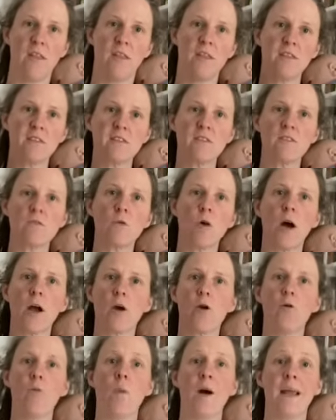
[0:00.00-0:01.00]
This is what I
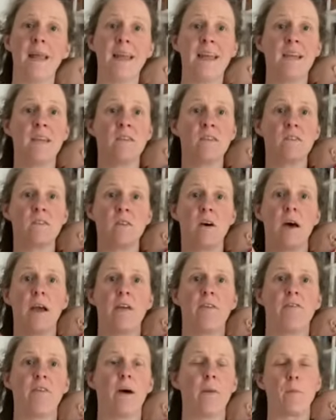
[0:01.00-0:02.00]
call my inside
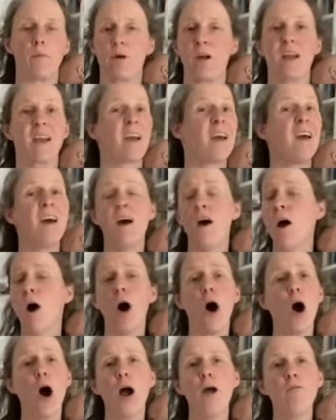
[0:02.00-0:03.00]
fabric.
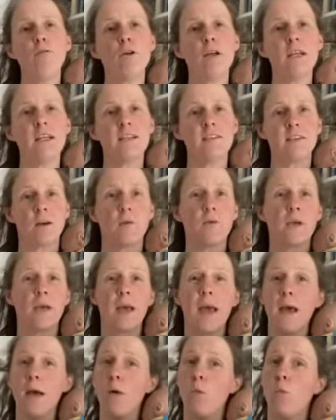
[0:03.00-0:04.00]
I really don't
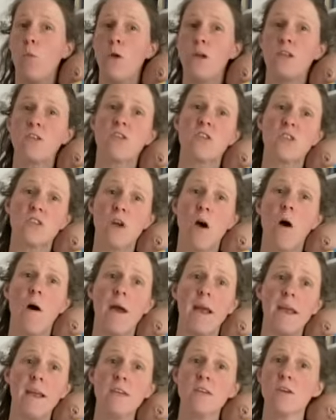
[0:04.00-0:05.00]
care which
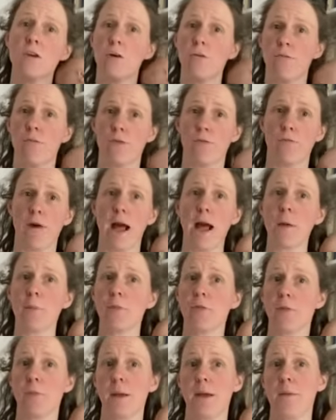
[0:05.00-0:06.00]
side of the wrap
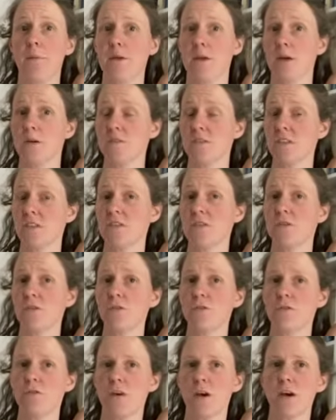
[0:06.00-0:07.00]
the baby goes
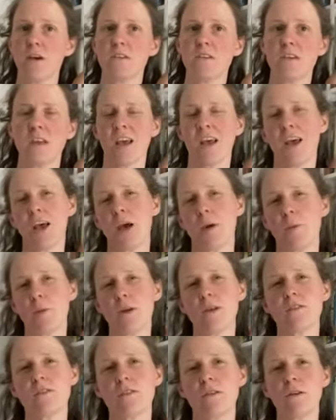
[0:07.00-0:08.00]
into first, but
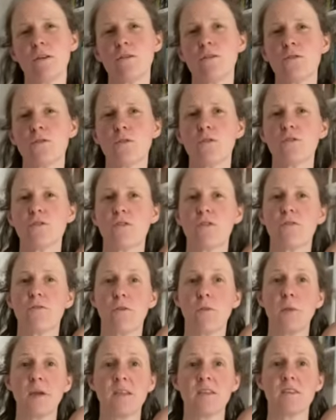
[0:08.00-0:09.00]
it's useful for
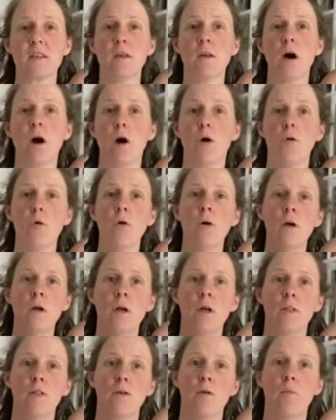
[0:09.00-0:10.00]
me to know
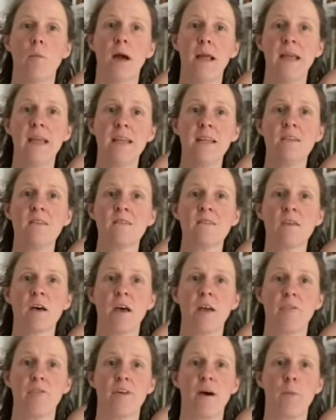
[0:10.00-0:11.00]
that my
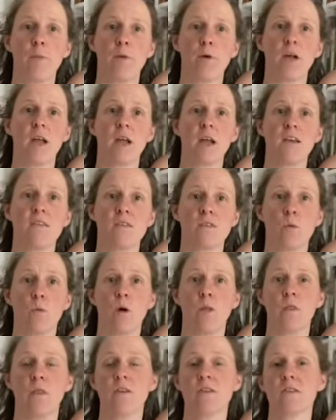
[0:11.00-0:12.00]
inside fabric is the
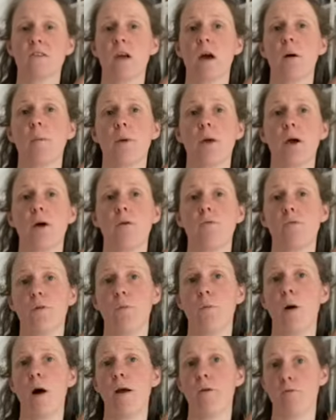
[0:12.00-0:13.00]
one that's coming over
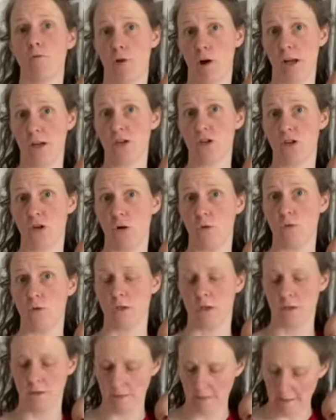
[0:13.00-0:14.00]
my right
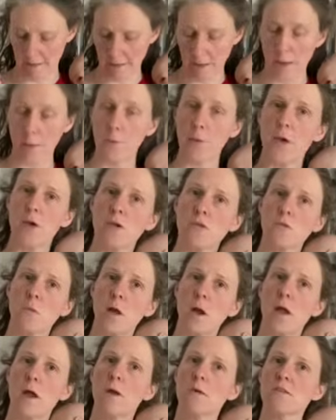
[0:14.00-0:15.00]
shoulder, because when
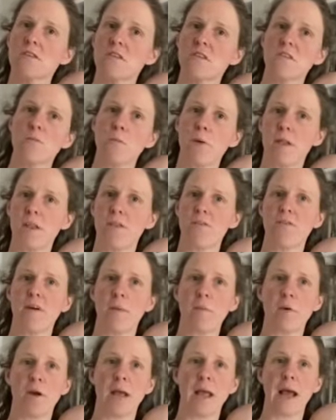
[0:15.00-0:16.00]
I go to spread the
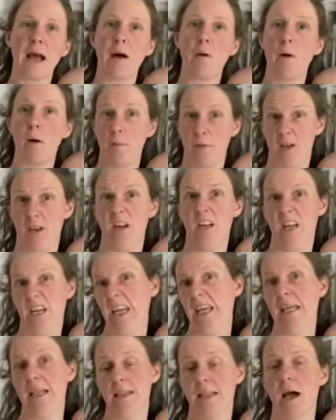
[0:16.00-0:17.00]
fabric out, I'm going to
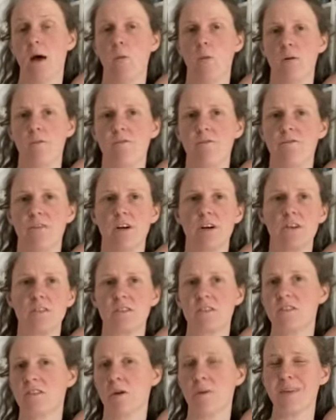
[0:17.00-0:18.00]
need that one
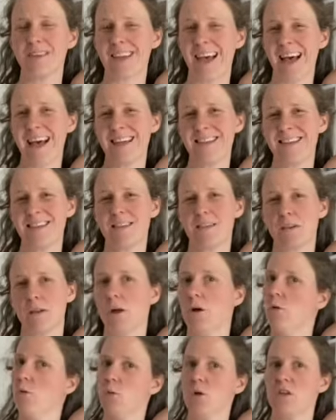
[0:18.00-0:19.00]
first. So it's handy to
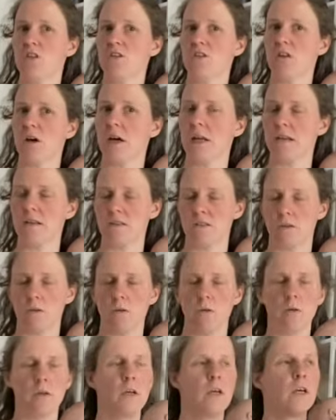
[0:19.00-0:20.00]
know which side it's
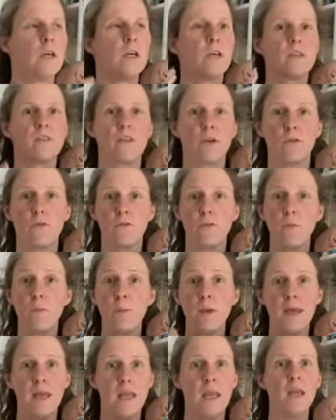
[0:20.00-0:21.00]
on. So for
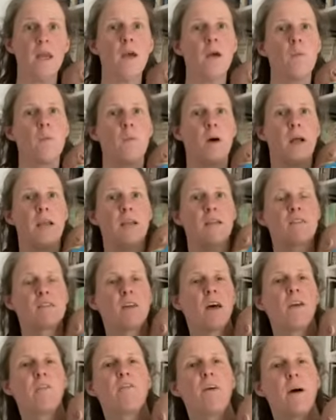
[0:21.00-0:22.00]
me, my
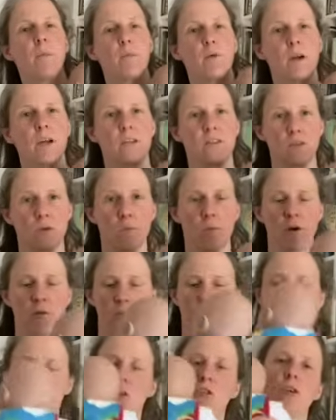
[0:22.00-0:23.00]
inside fabric is on my
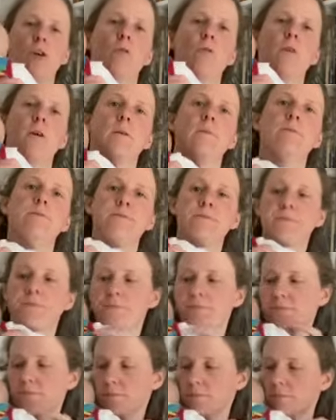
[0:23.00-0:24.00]
right shoulder.
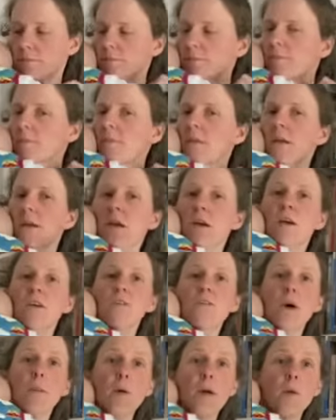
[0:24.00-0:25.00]

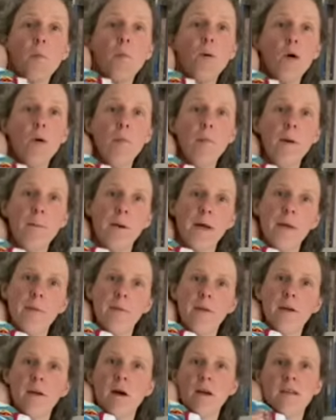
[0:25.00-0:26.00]
So I'm going to pop my
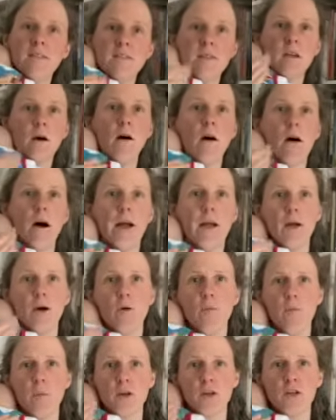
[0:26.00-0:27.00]
baby nice and high
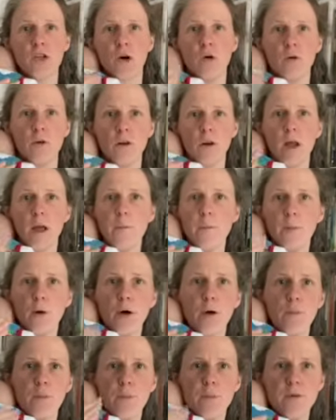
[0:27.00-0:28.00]
on my shoulder, like
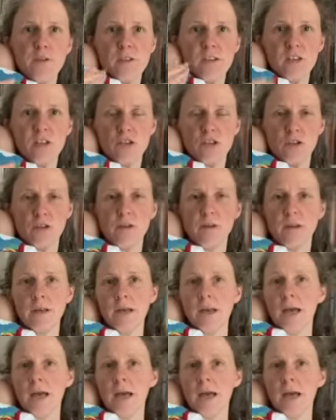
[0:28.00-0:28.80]
burp position.